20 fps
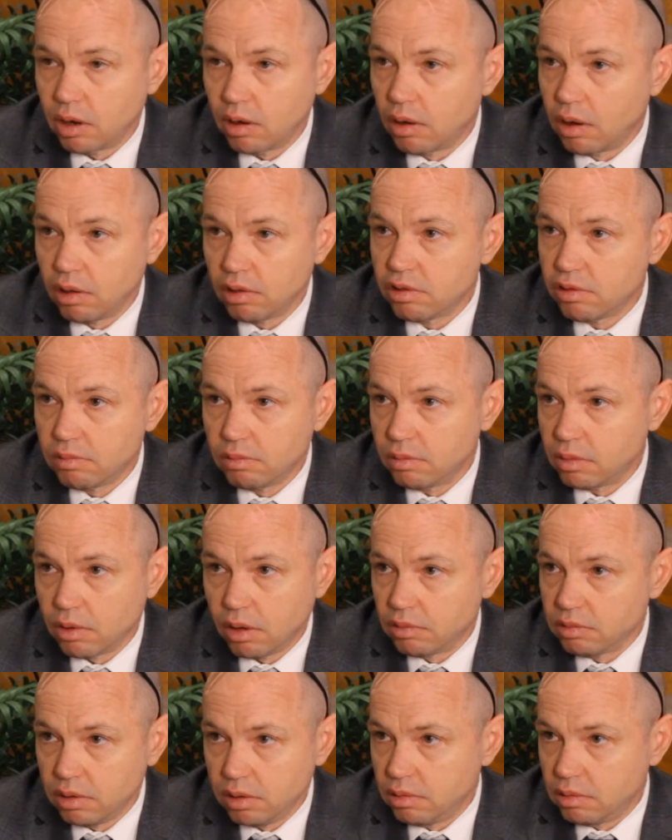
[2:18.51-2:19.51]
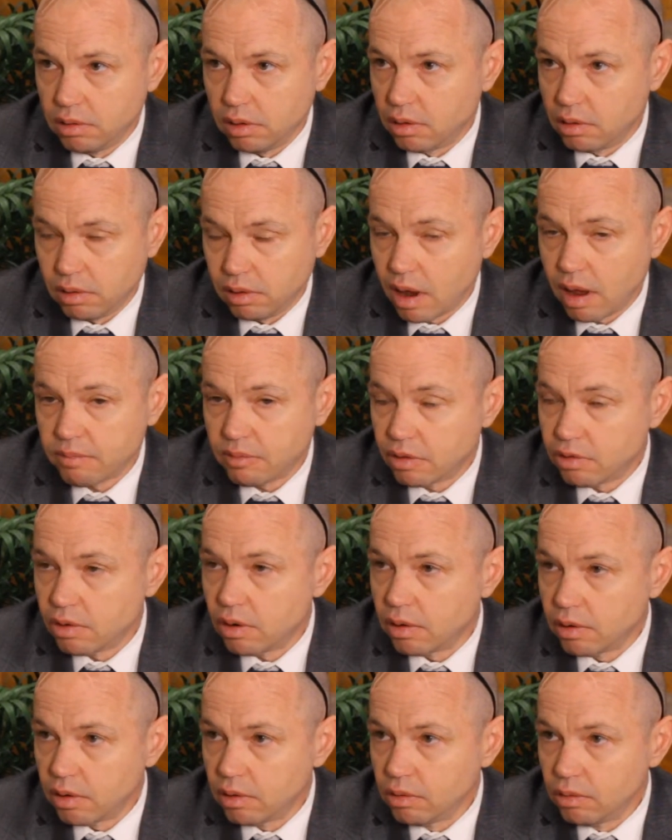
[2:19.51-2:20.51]
you have to
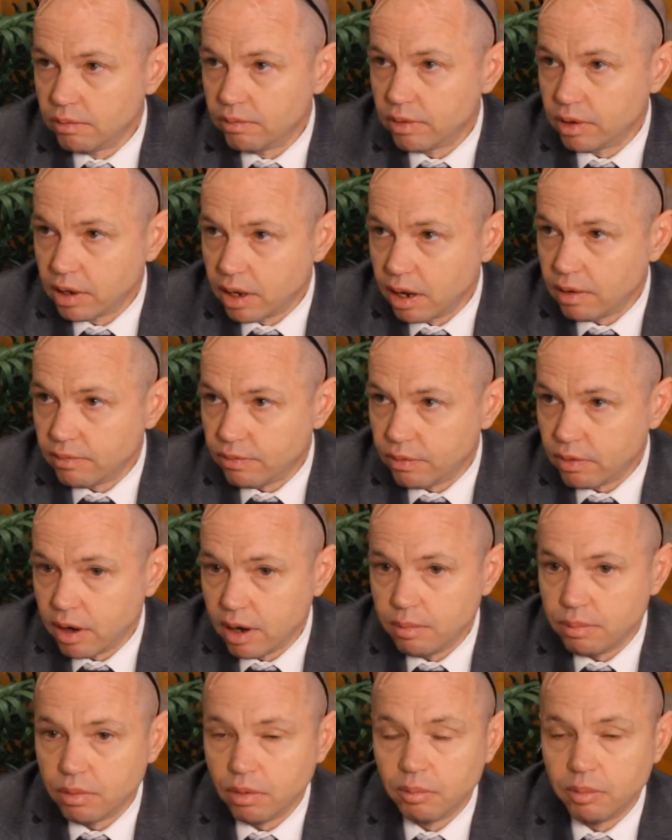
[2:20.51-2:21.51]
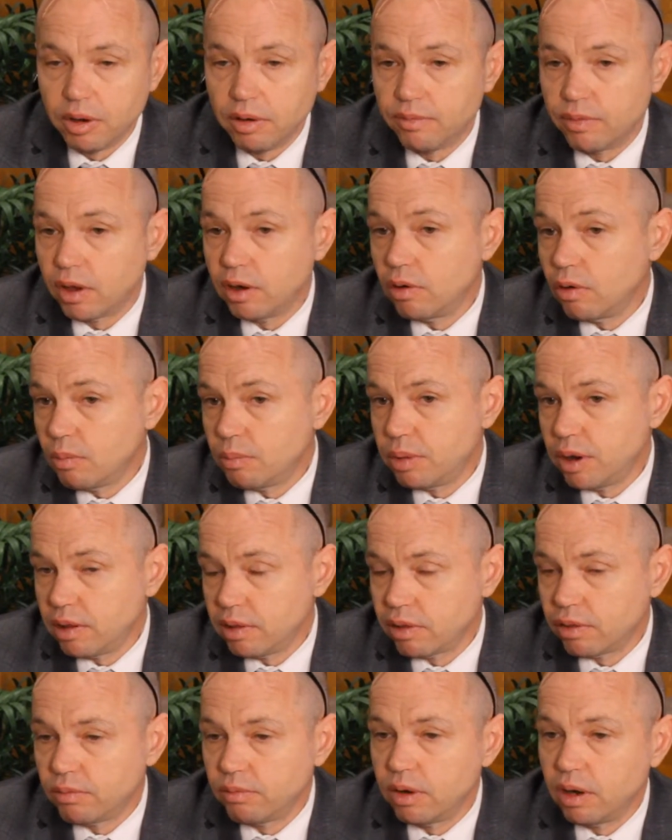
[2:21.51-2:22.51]
start all over again for April. But if they don't pay
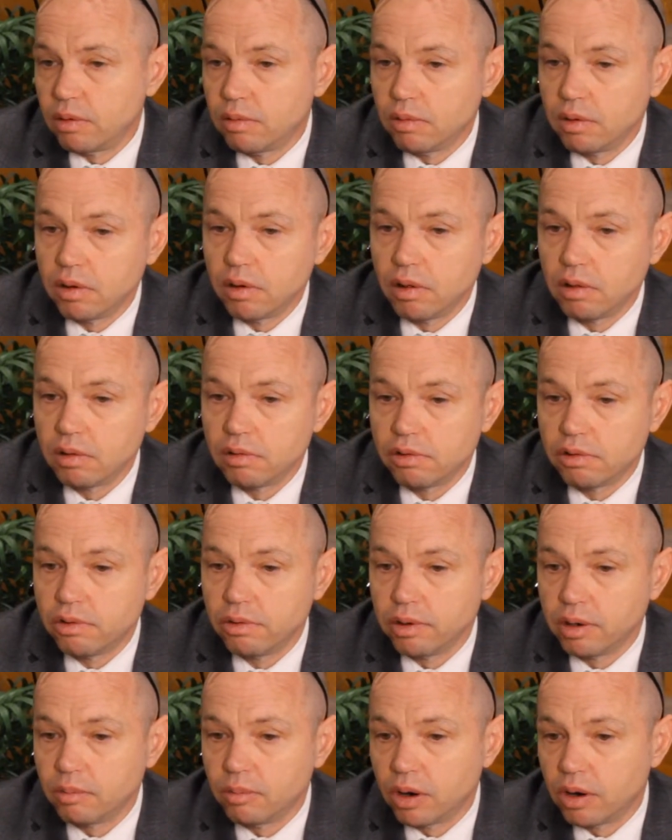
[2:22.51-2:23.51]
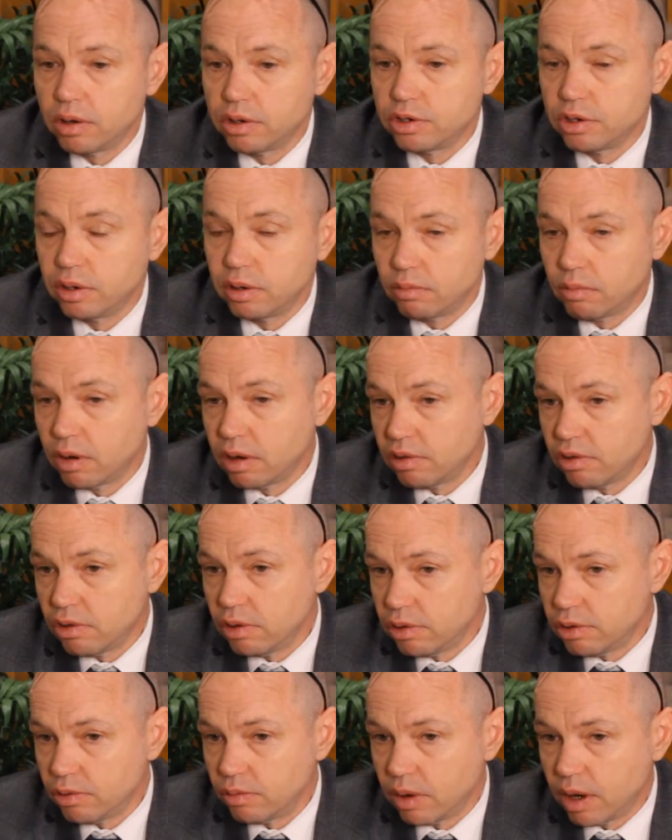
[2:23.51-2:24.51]
the $300 during March and it runs
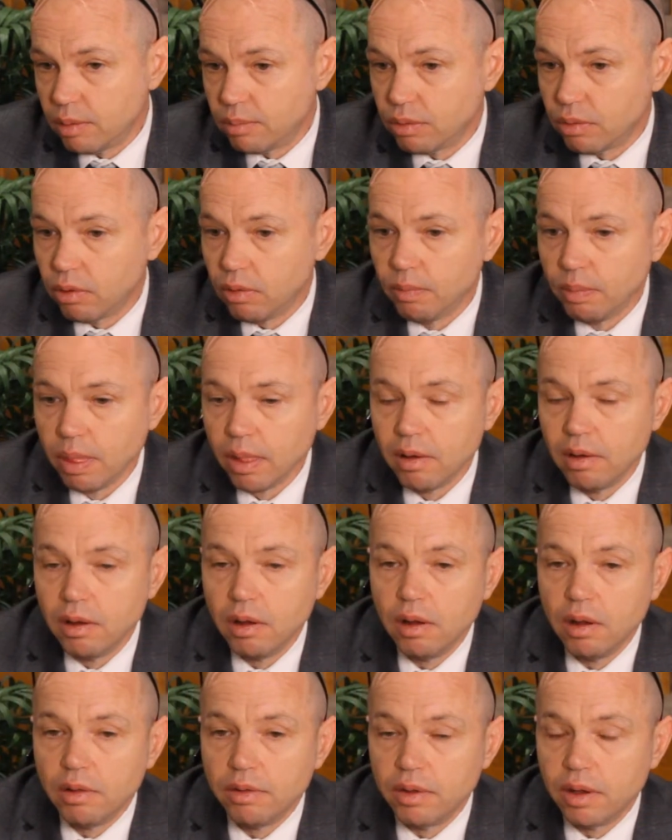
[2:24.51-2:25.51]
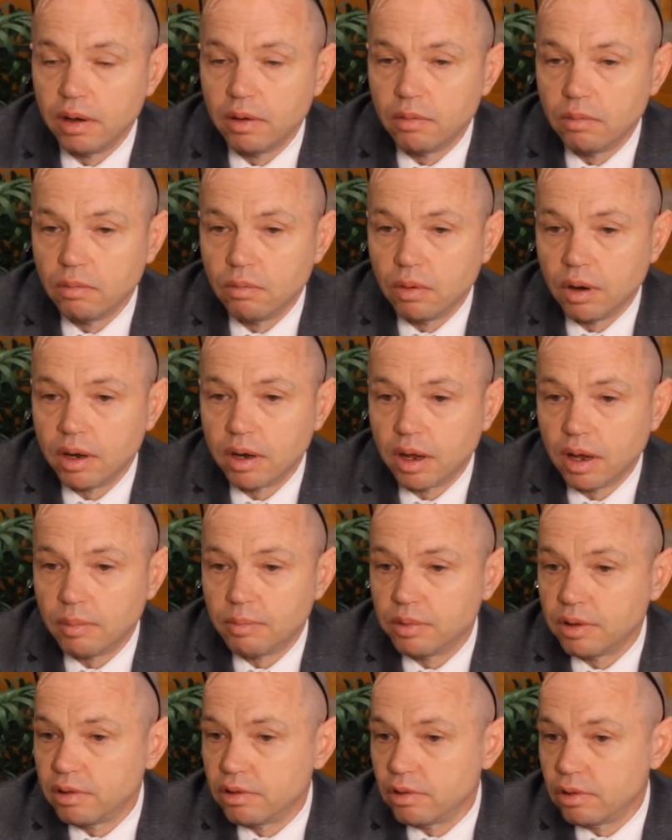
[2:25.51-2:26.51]
into April, then what
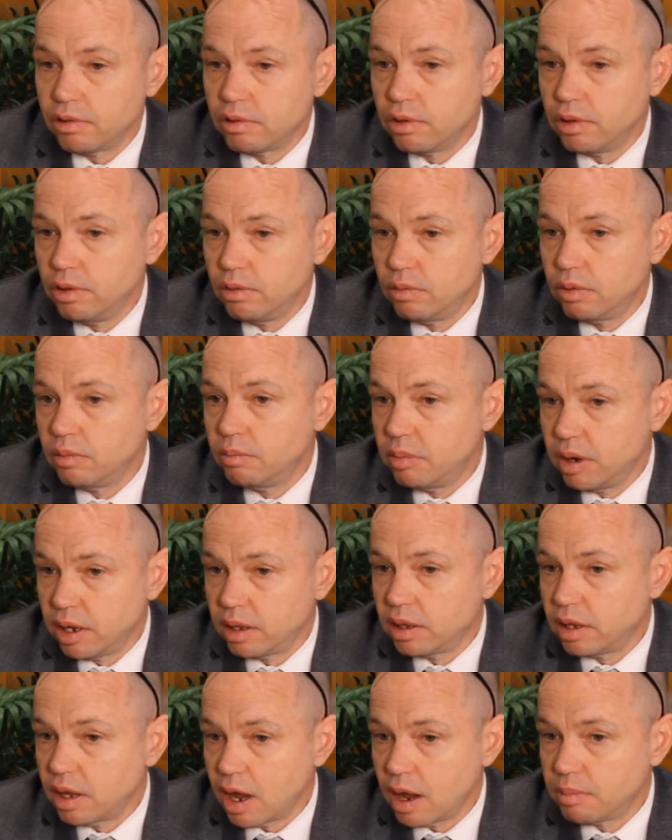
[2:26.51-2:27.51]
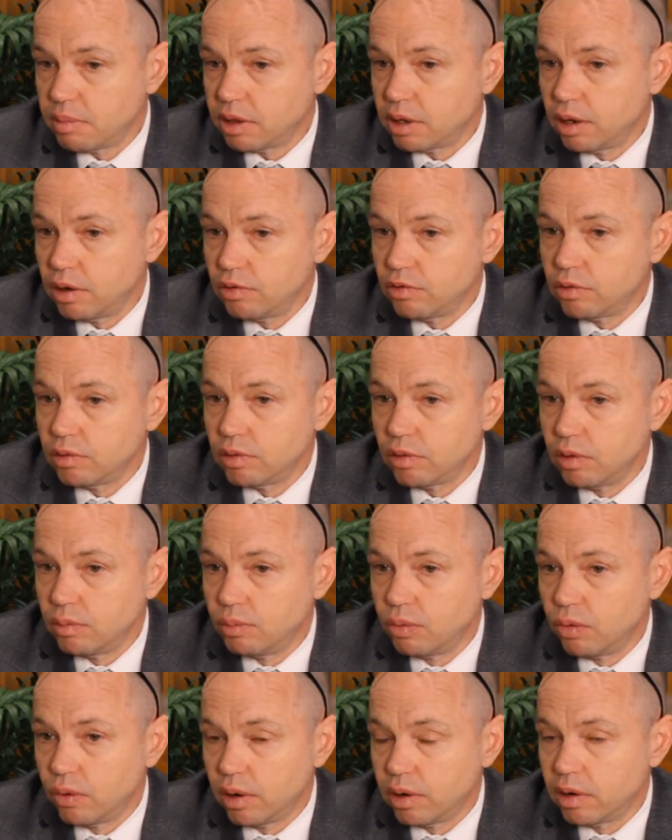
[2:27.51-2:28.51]
happens is that you would make the application to the
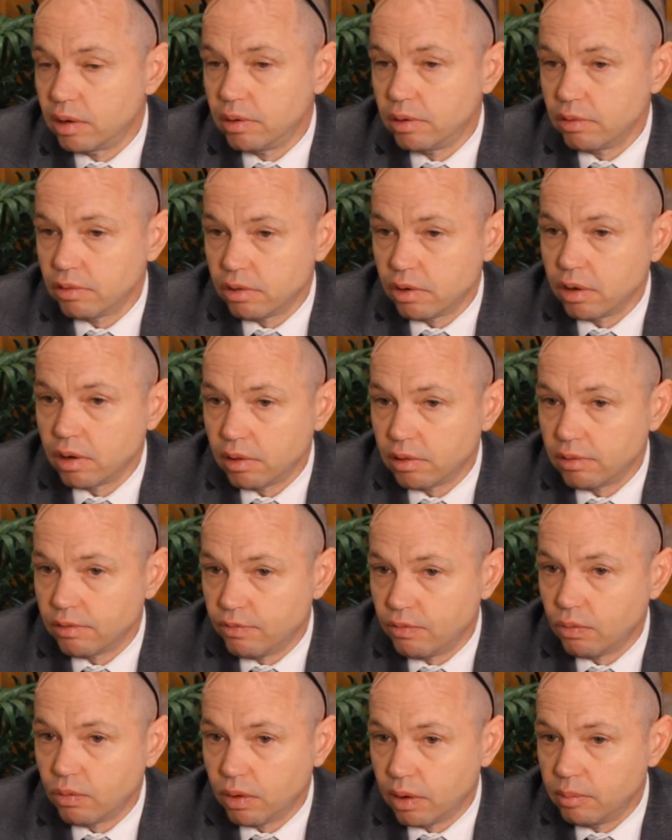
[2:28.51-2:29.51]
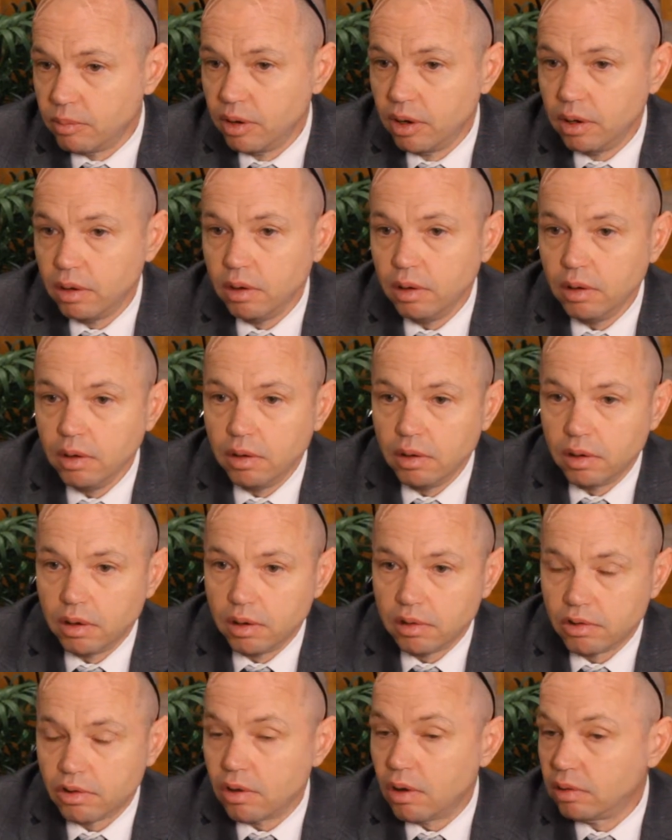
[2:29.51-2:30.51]
board, and there's another form.
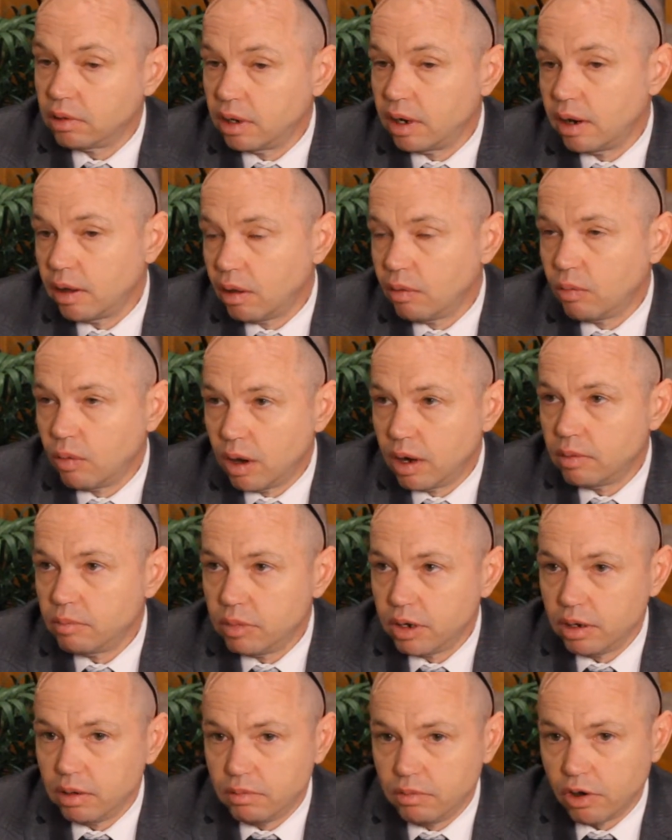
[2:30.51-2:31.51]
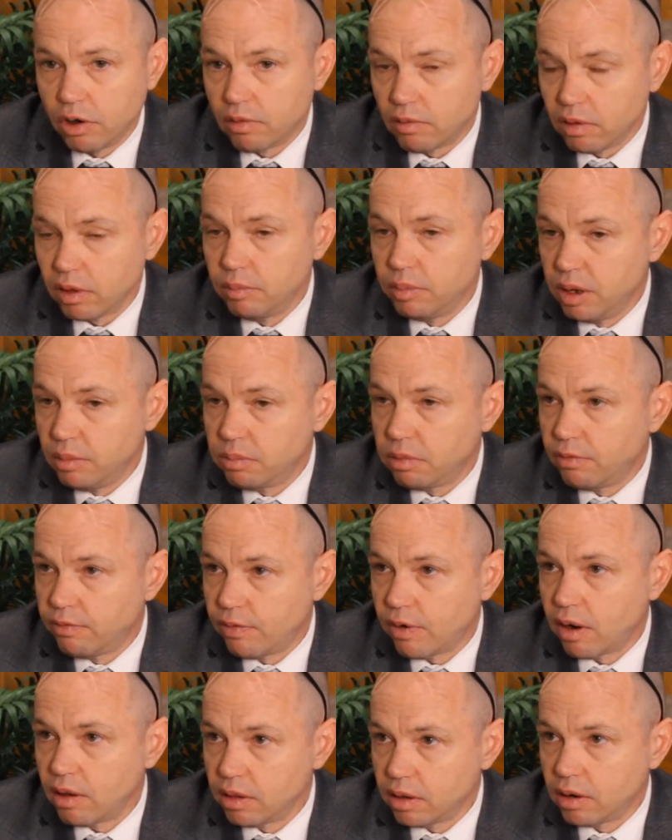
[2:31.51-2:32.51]
It's called an L1, but generally people
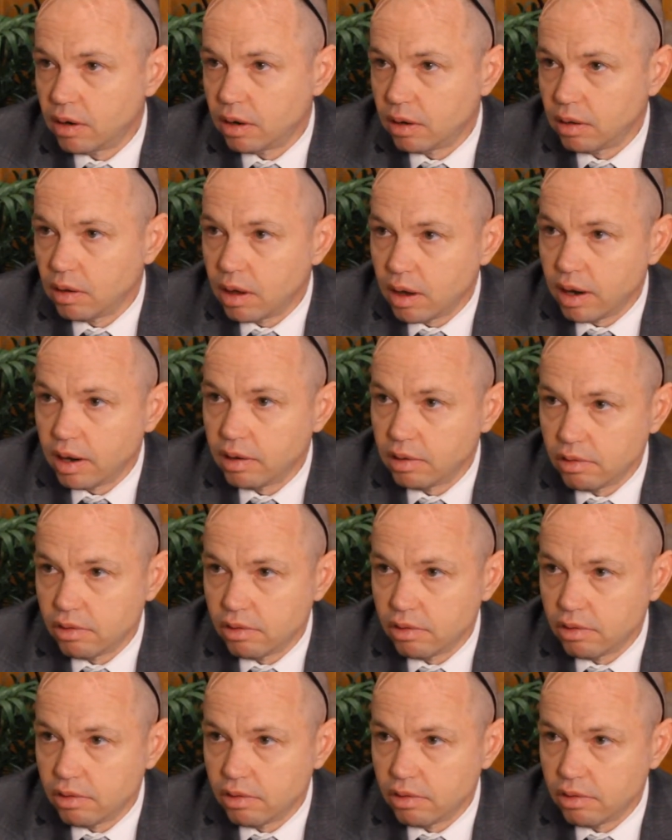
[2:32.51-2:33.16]
file it online,